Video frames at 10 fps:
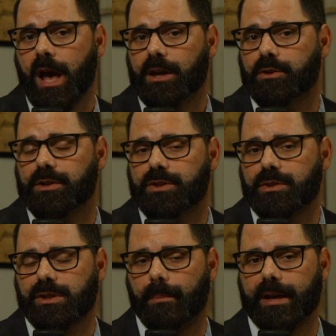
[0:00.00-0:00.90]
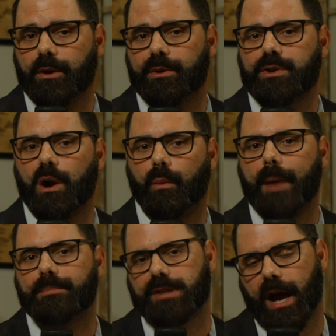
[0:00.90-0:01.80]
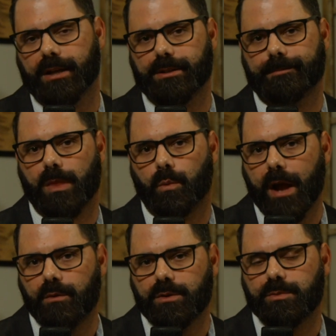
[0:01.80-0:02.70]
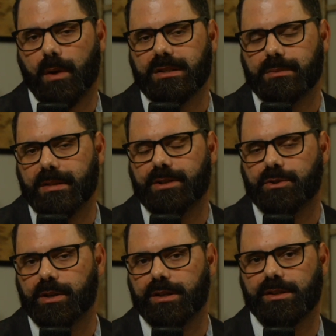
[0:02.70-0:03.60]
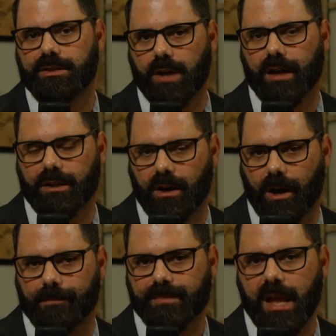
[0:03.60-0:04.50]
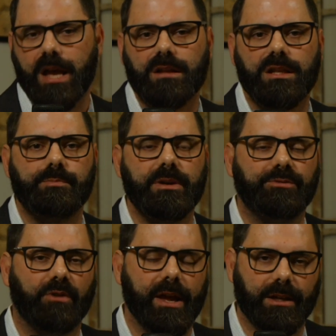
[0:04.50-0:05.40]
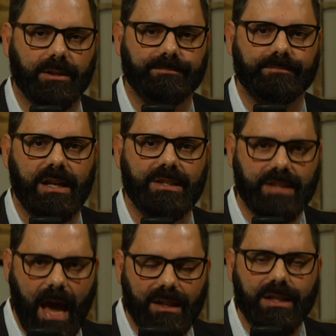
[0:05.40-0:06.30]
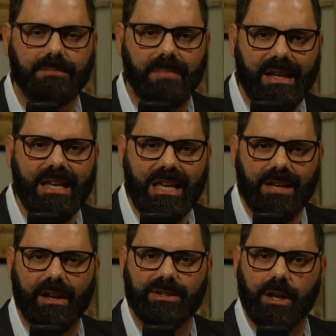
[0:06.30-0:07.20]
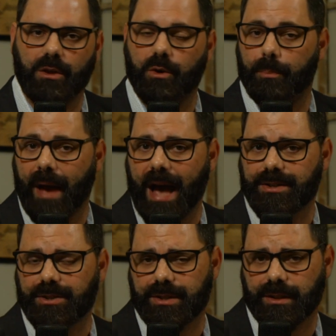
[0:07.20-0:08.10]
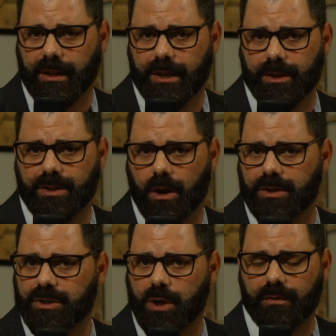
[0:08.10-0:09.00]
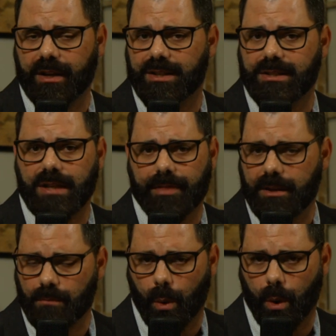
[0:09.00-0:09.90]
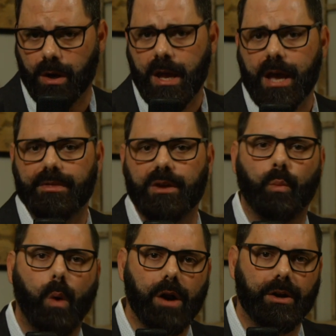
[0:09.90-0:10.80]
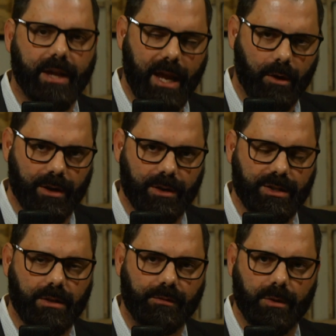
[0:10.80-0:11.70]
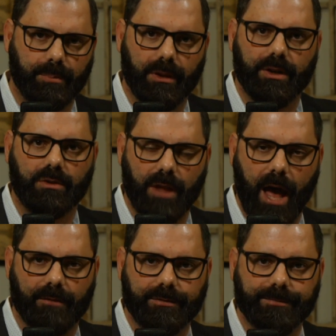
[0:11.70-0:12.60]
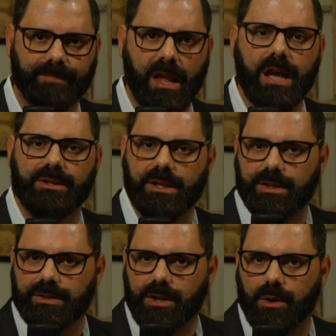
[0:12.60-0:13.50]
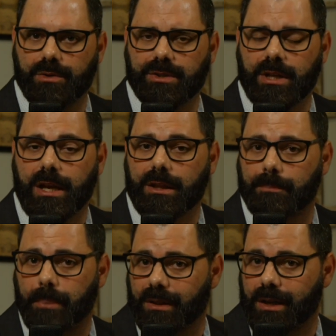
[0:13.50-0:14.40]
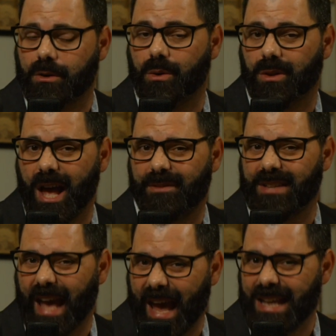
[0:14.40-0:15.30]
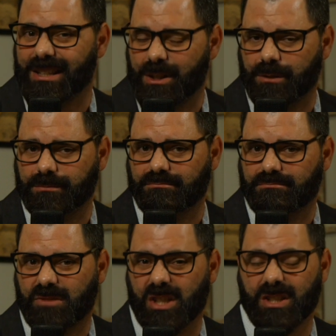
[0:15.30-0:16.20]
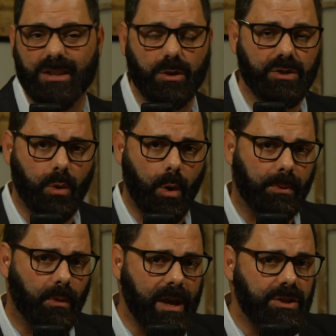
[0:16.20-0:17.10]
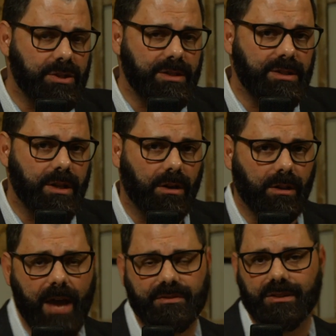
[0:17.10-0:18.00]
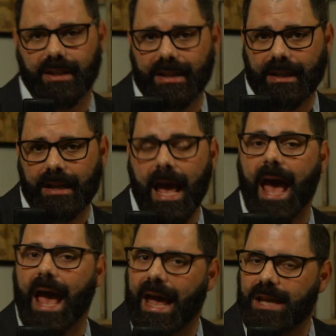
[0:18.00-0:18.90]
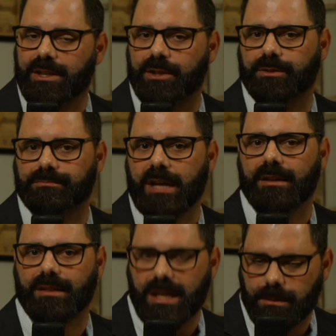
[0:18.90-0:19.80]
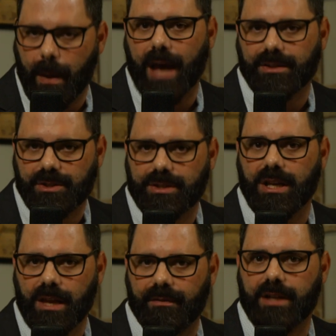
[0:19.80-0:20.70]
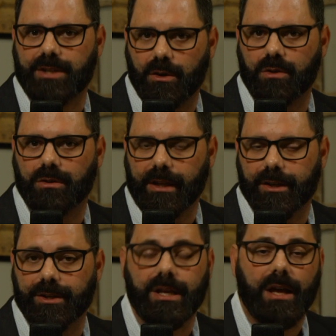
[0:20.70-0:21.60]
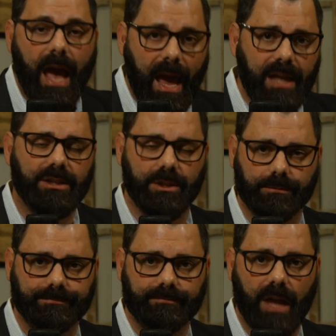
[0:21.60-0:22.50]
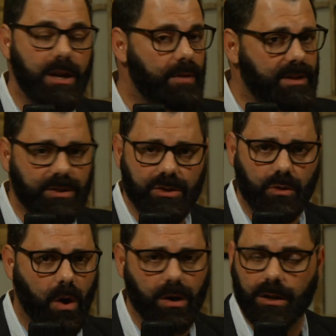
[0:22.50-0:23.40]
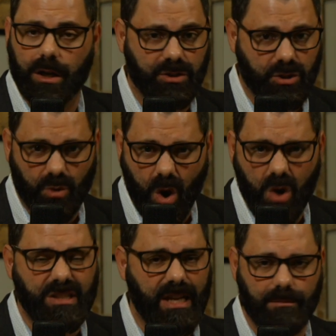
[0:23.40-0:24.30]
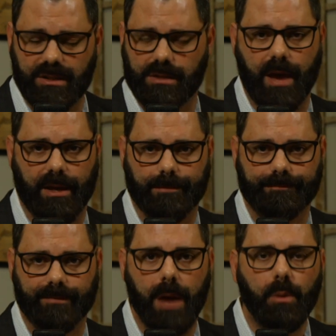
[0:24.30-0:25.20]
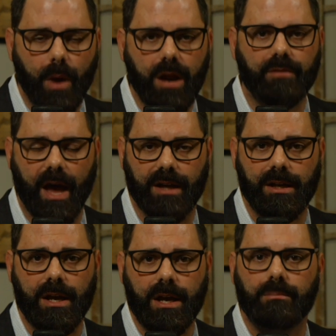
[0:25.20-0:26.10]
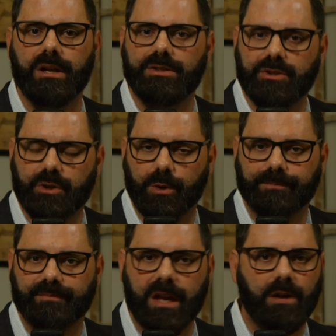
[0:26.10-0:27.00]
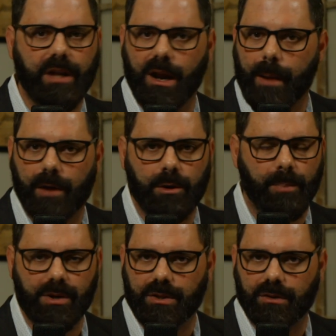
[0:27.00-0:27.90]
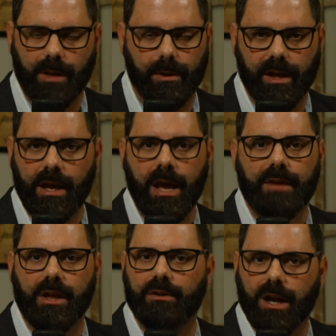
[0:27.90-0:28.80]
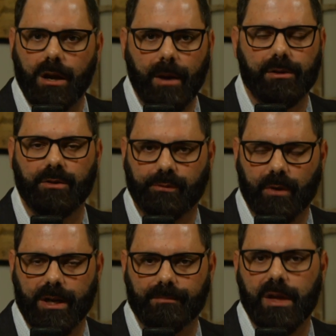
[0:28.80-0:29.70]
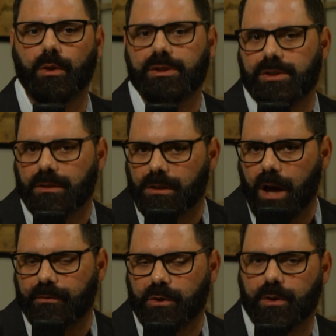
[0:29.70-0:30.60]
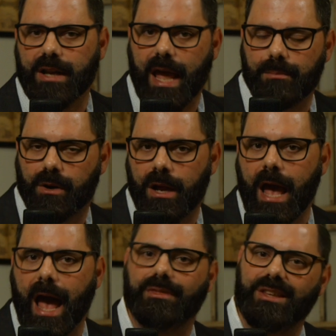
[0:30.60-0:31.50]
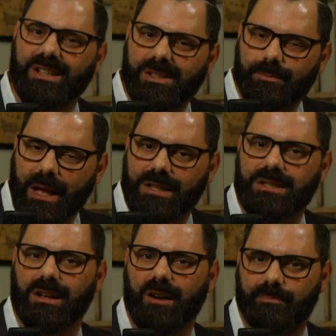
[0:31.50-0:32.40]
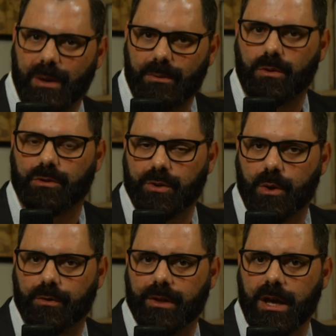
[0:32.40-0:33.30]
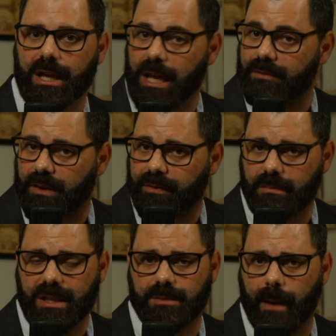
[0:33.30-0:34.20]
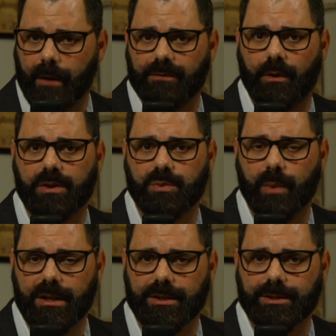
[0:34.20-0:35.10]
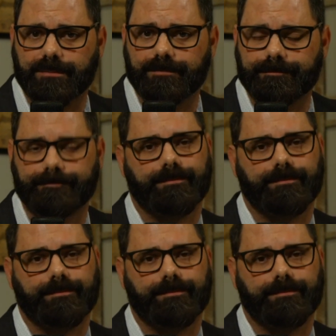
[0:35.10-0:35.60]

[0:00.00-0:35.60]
You can do so by going to our website, rightresponseministries.com. Let's be frank. Sadly, many evangelical pastors and leaders are serving as nothing more than water carriers for the political left. Just as those in the political left hate you, just like those corporations that are left leaning hate you, these pastors and evangelical leaders hate you. I know that's a strong, a strong statement to make. I'm aware of that, but it's true. They don't care about your personal liberty. They don't care about your freedom. They want you to love your neighbor at the expense of biblical truth, even if it means bearing false witness.